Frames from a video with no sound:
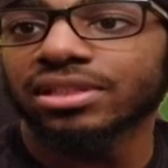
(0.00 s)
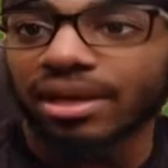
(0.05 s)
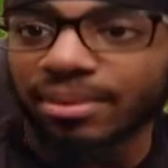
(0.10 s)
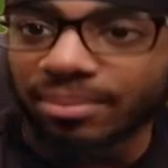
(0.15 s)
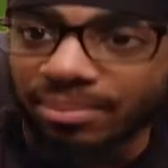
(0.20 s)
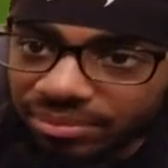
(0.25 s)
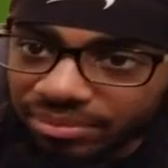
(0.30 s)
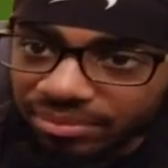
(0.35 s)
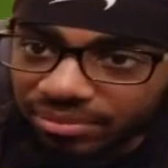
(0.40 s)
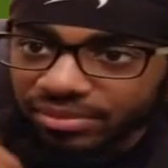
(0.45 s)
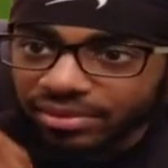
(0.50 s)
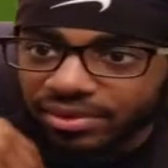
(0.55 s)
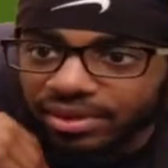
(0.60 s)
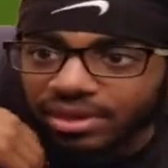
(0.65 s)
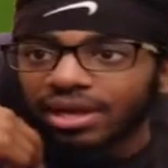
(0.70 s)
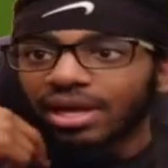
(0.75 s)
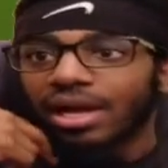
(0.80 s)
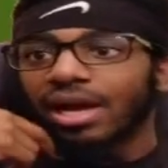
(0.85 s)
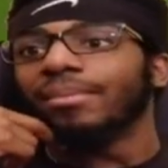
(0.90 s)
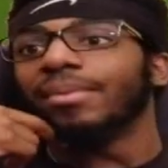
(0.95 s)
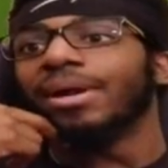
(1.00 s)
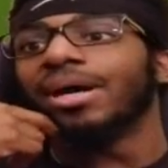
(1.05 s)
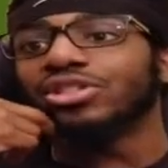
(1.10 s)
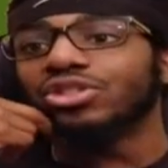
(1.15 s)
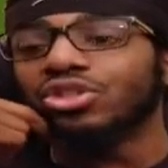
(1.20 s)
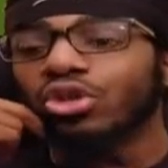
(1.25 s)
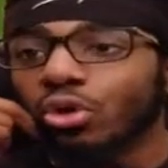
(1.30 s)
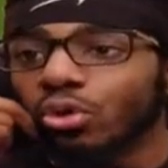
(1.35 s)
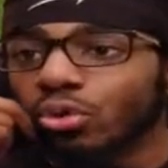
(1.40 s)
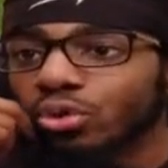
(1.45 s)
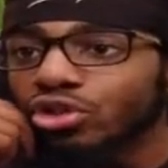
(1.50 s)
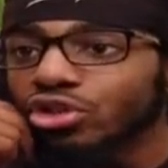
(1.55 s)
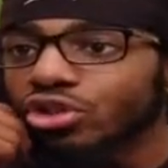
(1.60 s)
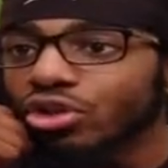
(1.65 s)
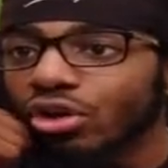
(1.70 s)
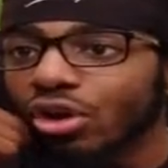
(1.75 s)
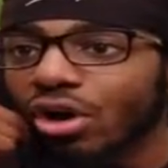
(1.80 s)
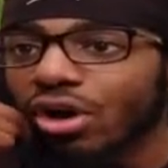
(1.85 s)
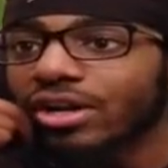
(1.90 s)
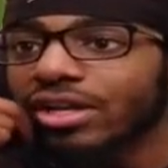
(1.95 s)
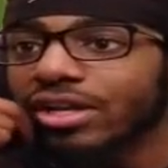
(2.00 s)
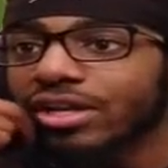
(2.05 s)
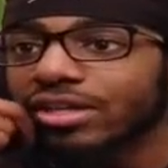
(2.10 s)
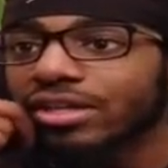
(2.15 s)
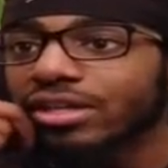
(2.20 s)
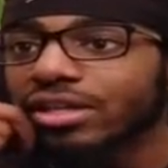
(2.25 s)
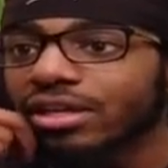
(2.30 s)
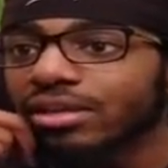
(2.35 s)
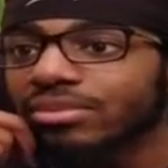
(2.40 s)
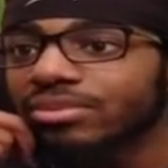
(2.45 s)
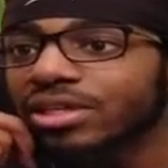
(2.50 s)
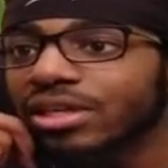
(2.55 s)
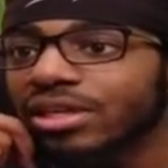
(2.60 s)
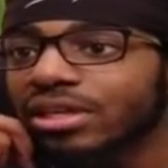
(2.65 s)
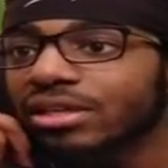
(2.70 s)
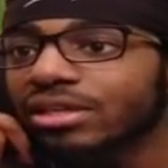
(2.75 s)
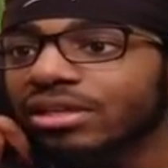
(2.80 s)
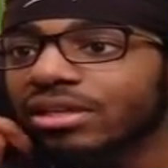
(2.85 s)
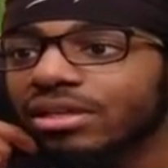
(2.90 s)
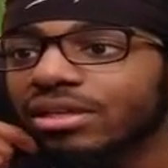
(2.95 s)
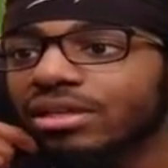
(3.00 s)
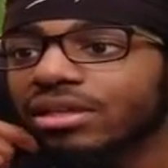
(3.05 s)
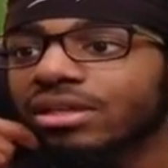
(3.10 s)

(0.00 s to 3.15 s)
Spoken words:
I'm not too sure on it, you know what I'm saying?